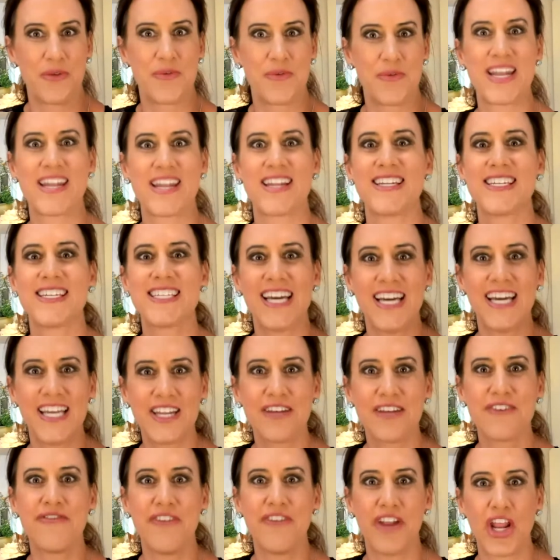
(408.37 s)
We need a ton
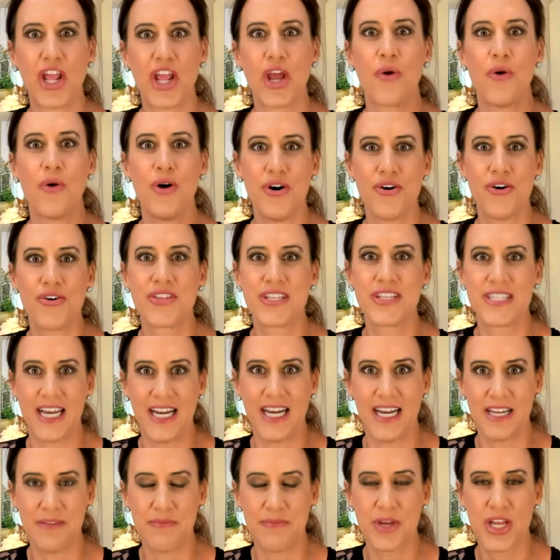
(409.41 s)
of video all the
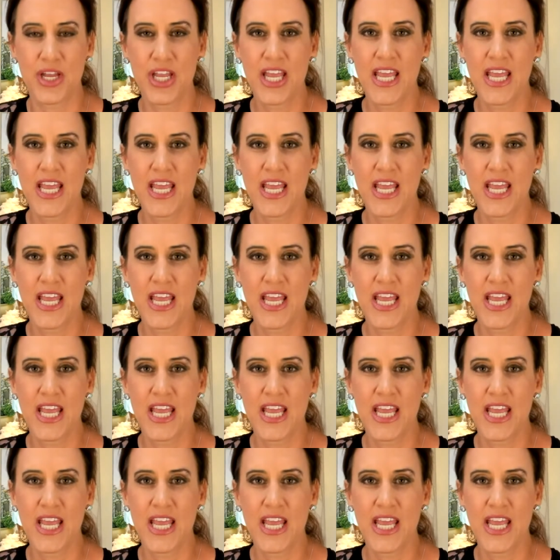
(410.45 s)
time.